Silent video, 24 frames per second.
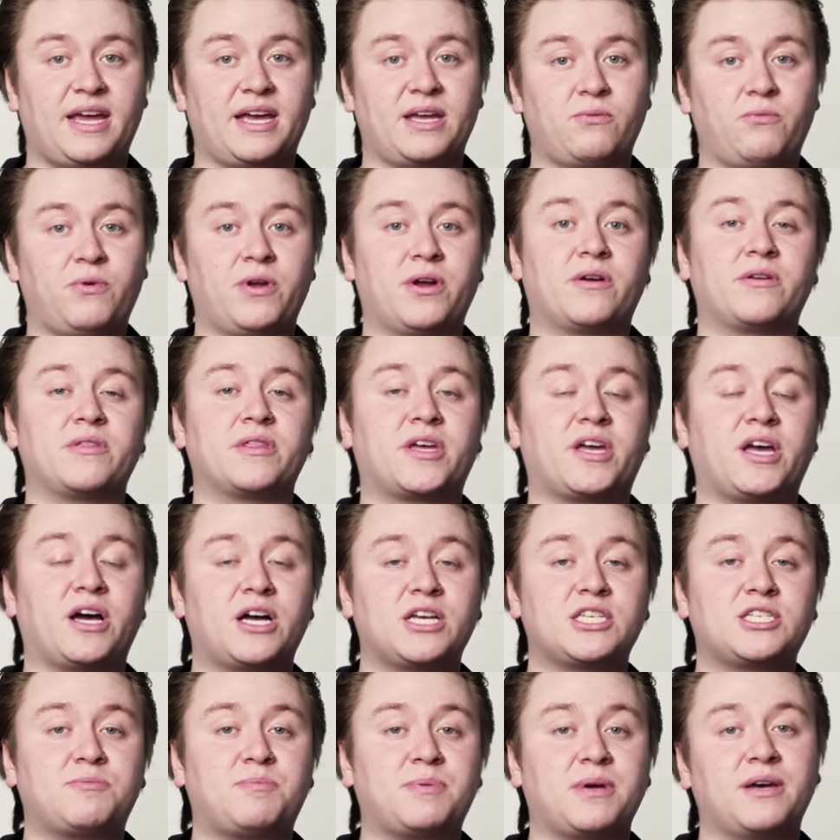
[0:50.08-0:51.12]
and we are on the
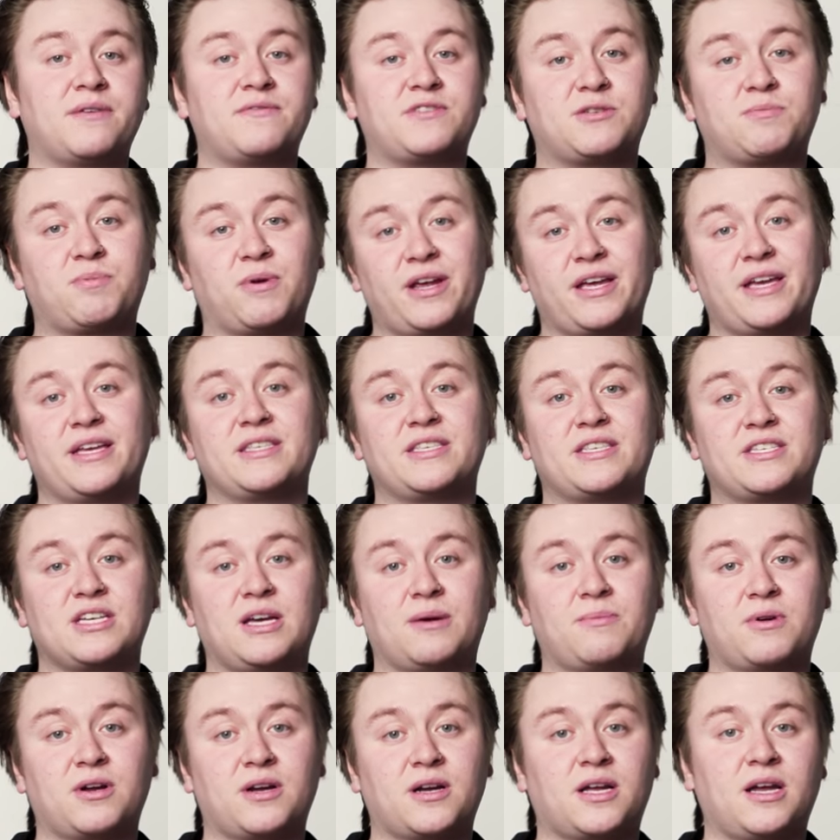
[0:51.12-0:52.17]
cusp of spring and
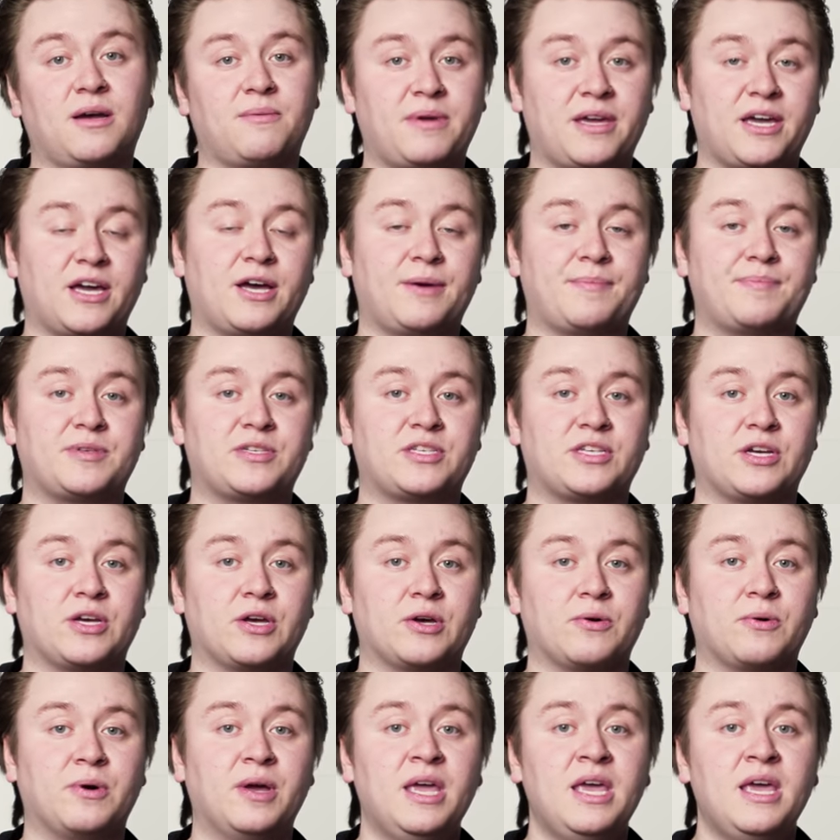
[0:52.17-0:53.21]
summer coming up.
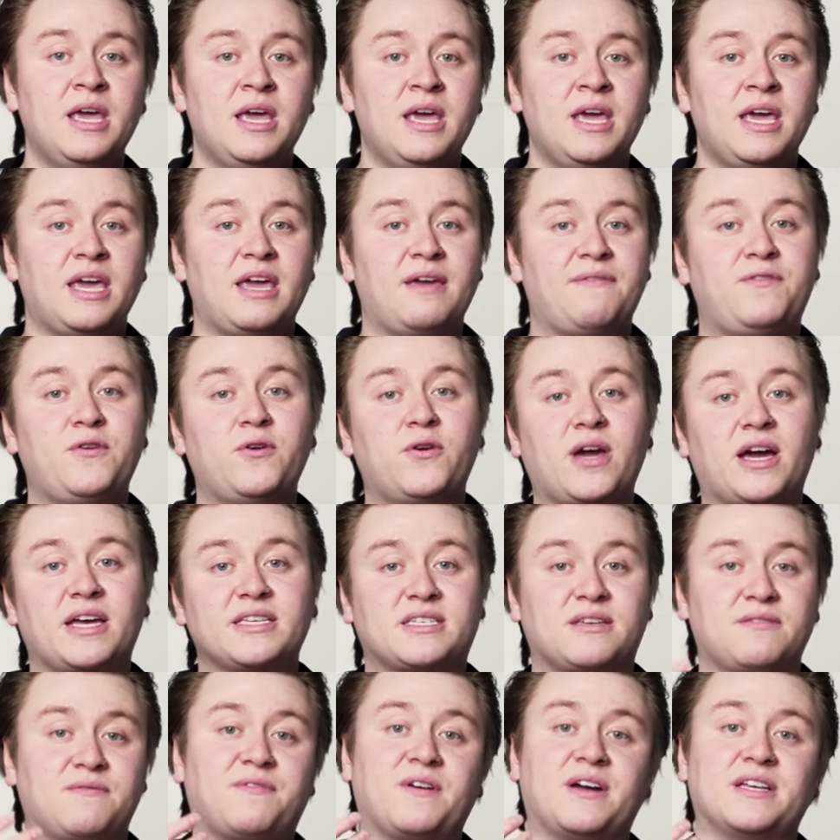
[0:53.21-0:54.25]
So if you guys
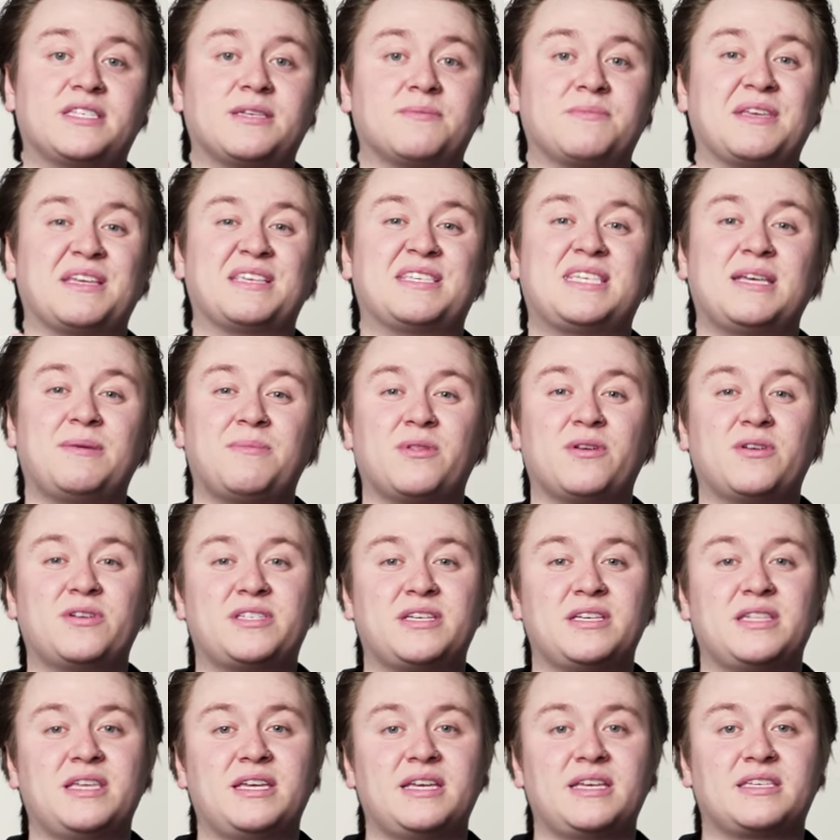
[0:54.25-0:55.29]
can find something similar
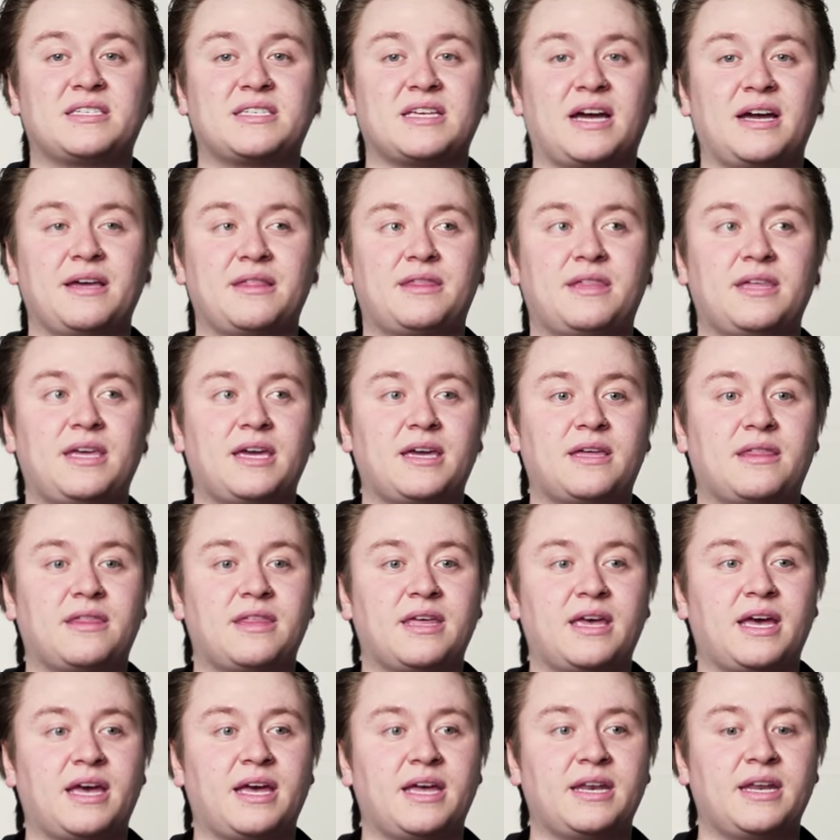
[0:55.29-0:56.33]
to this, I think
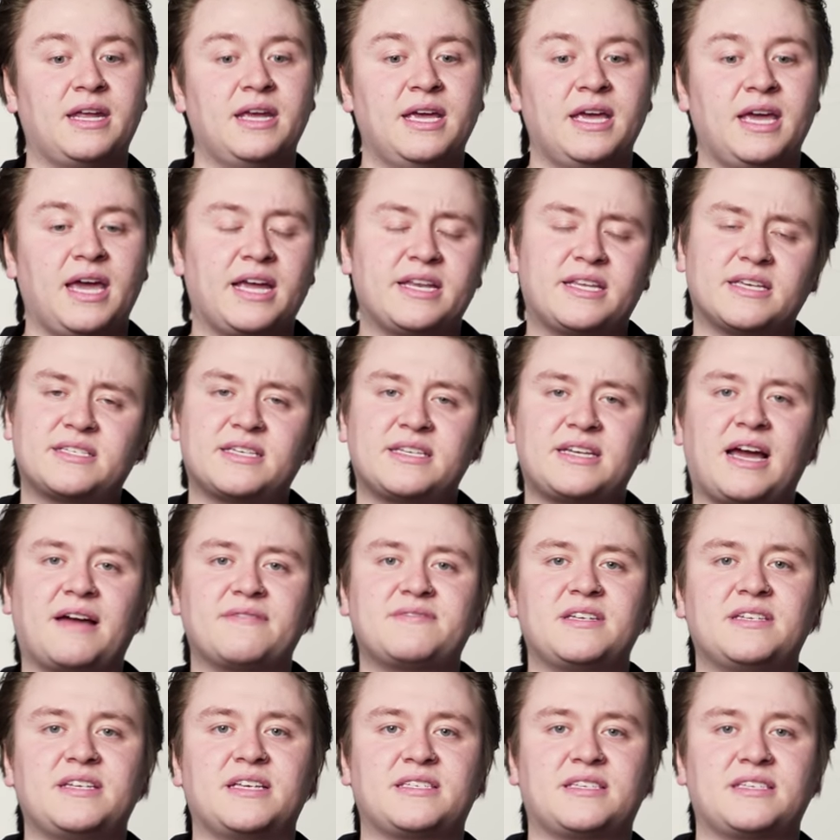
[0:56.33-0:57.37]
that it doesn't have
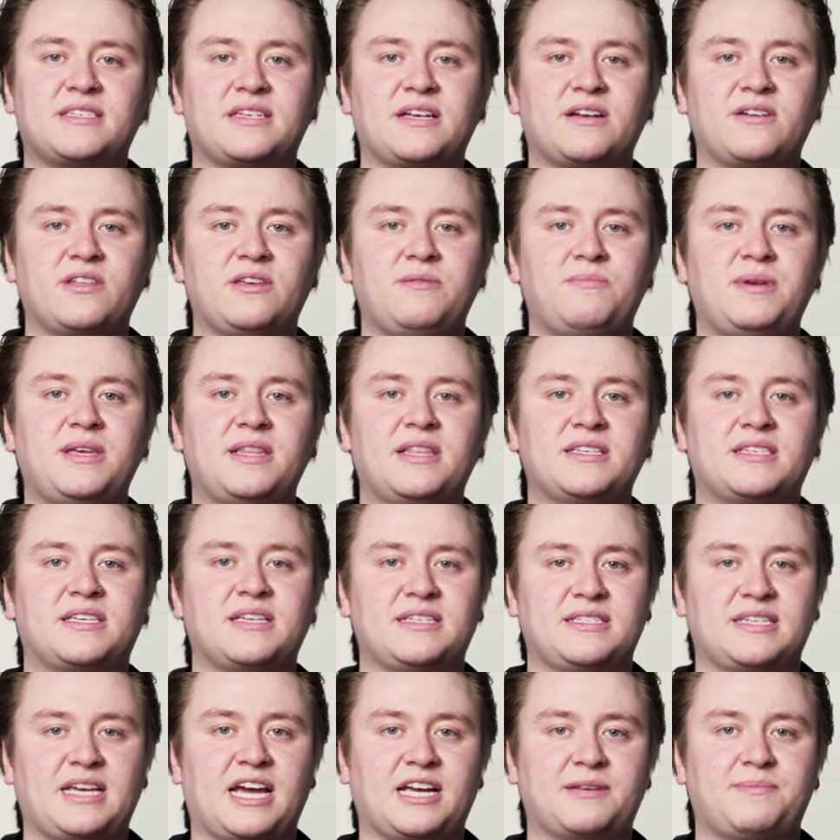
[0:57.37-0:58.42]
to necessarily be this
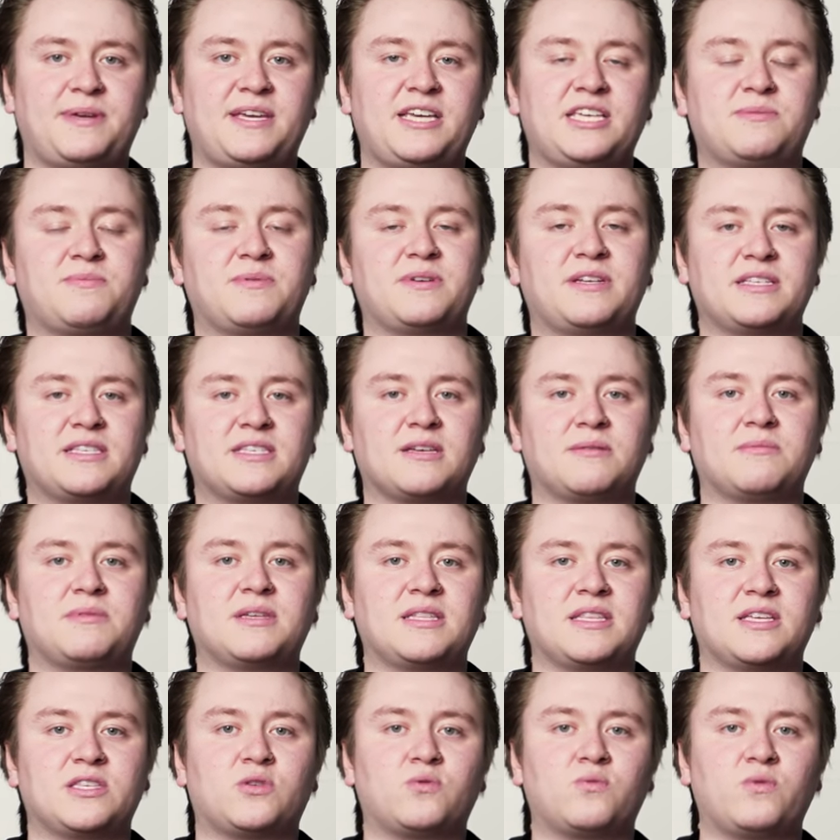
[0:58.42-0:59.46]
exact piece, but it's
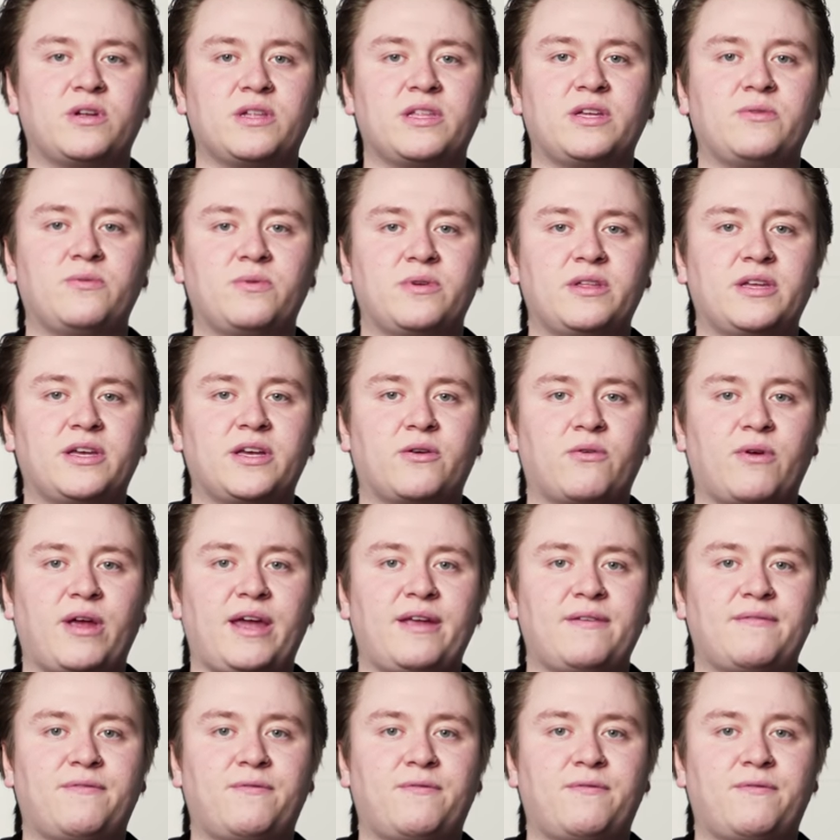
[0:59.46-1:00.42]
something that's really, really great